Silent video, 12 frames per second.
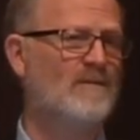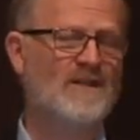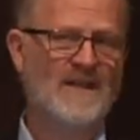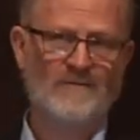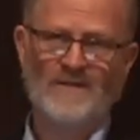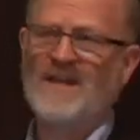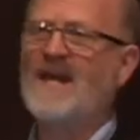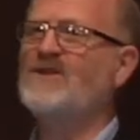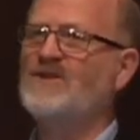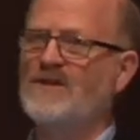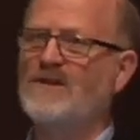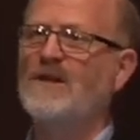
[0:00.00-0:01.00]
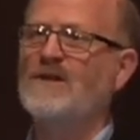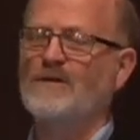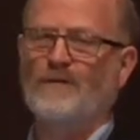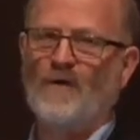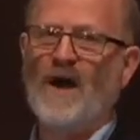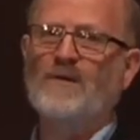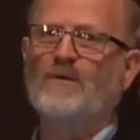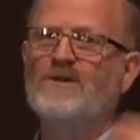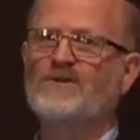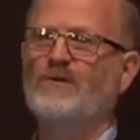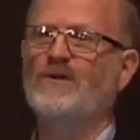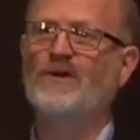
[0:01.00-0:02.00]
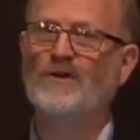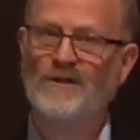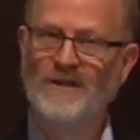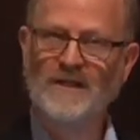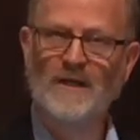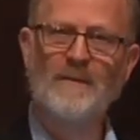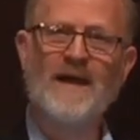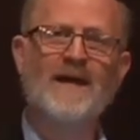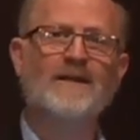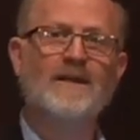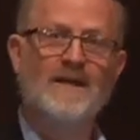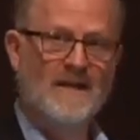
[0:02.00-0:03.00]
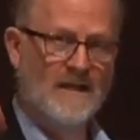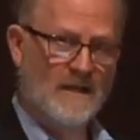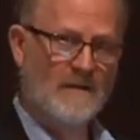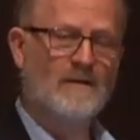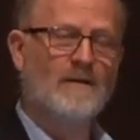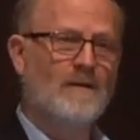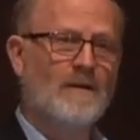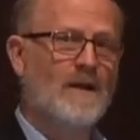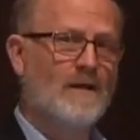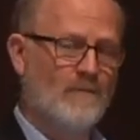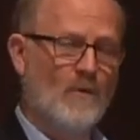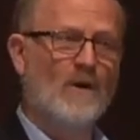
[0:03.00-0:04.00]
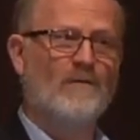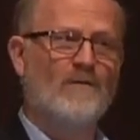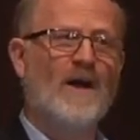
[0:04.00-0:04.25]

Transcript: The invitation to find what is truly good, the command, if you want to